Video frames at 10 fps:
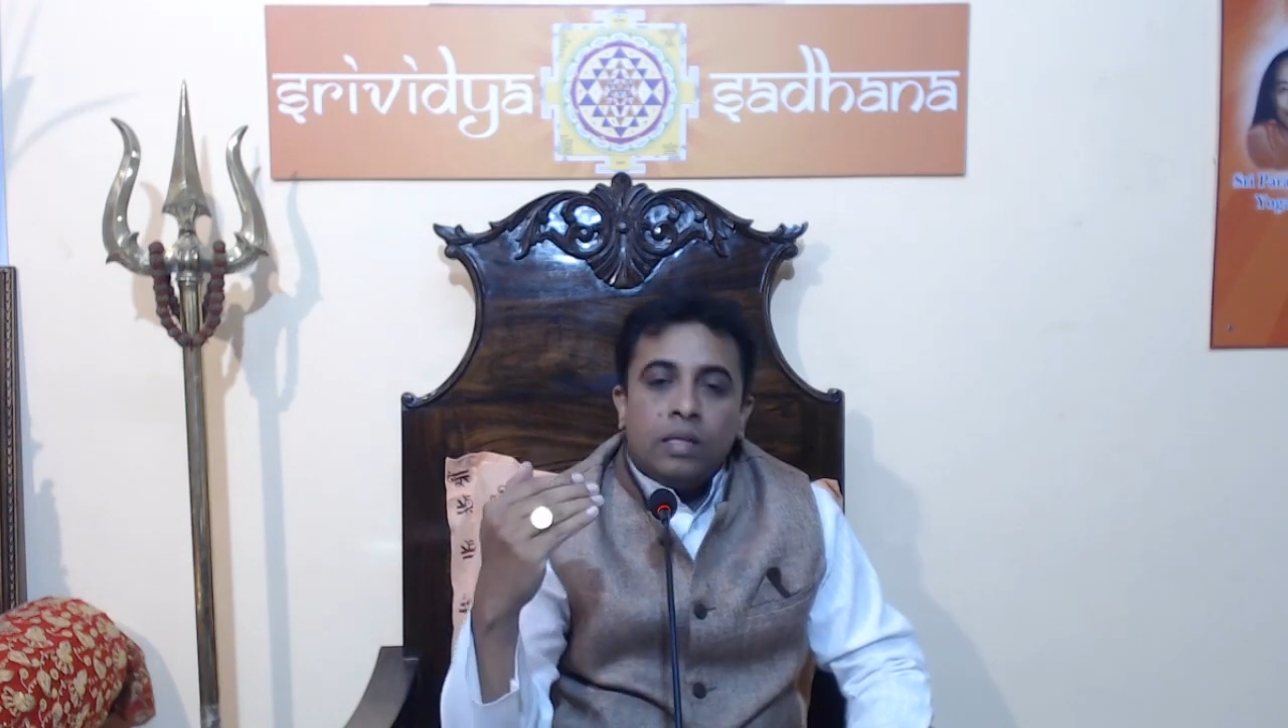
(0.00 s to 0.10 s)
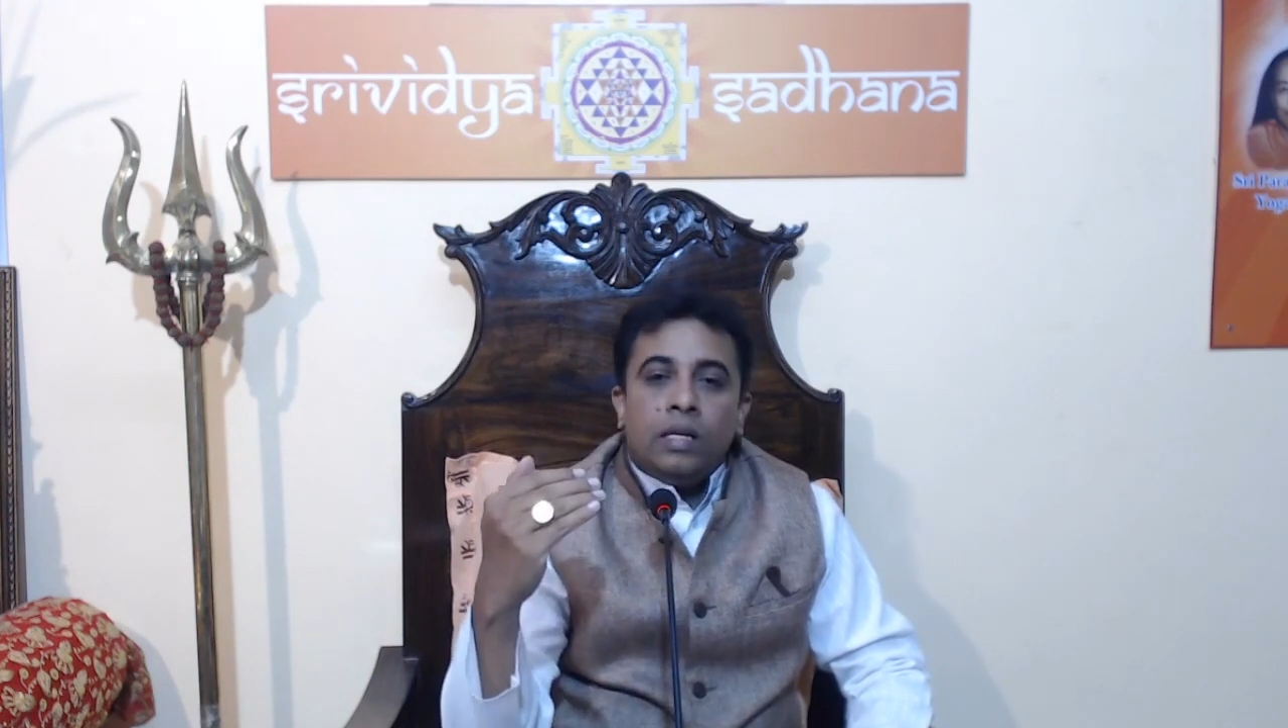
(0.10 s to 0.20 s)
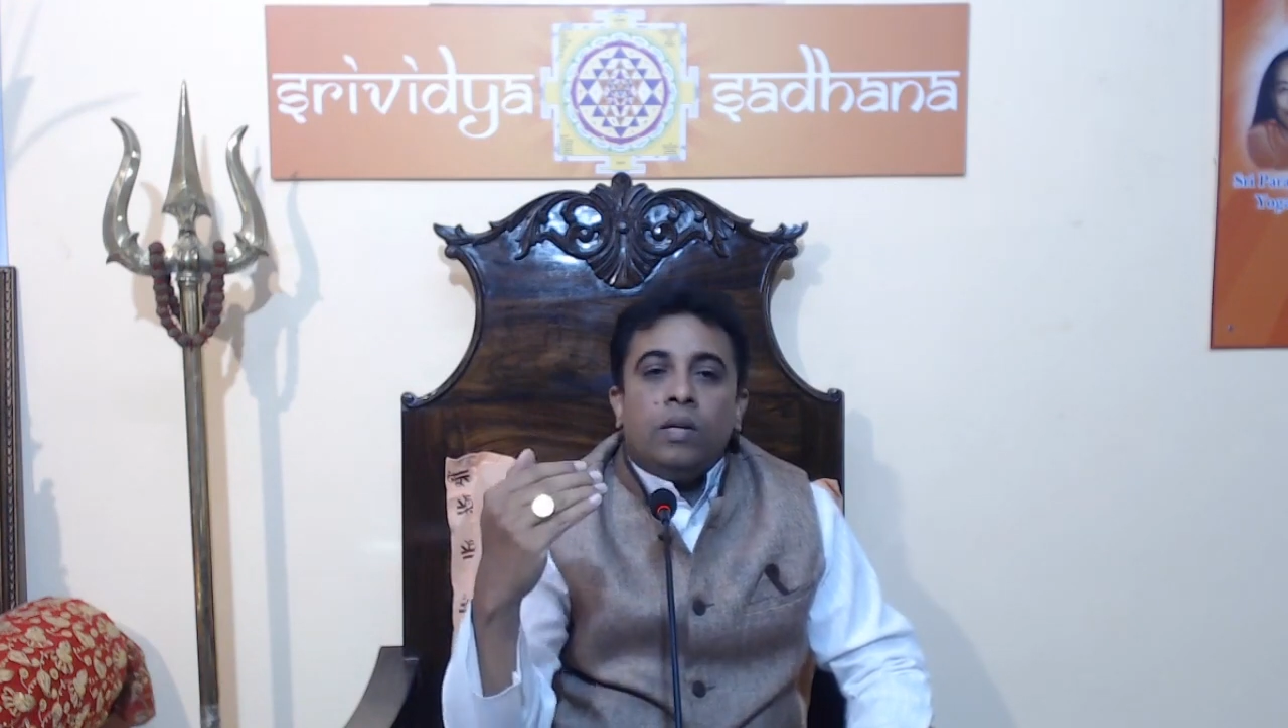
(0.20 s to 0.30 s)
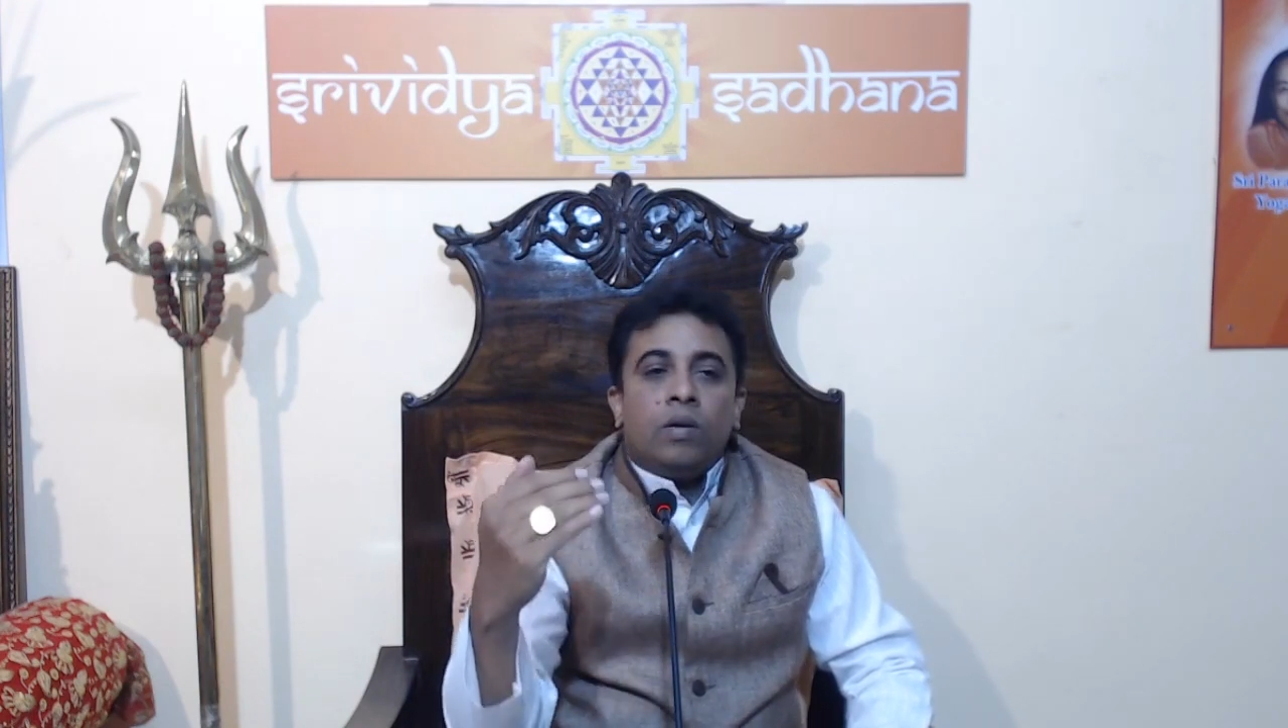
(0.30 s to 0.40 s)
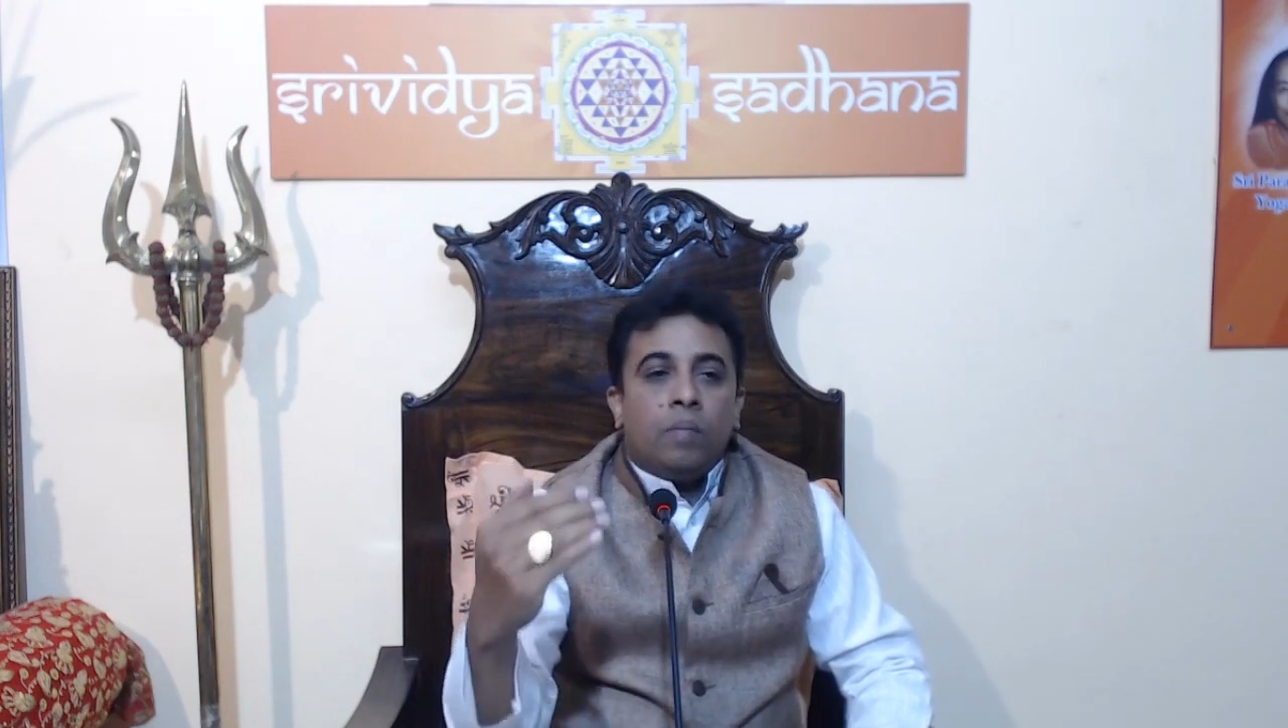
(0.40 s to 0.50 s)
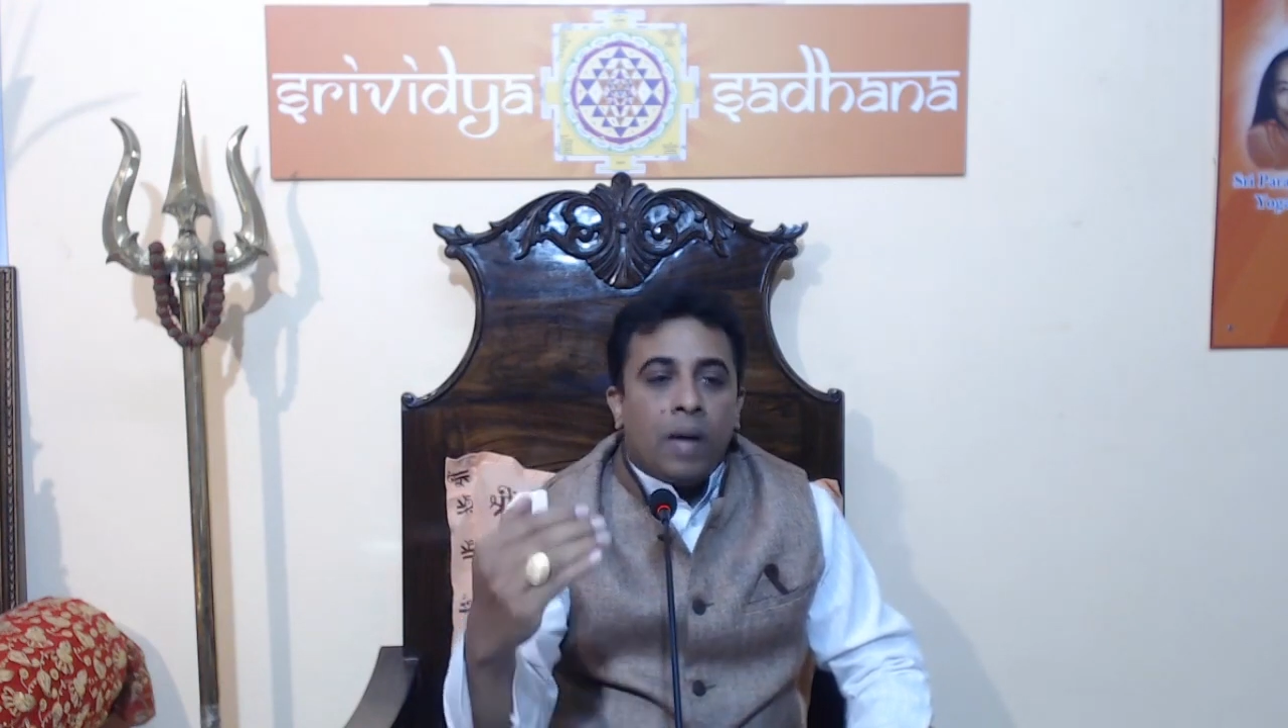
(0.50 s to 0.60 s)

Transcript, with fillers: in your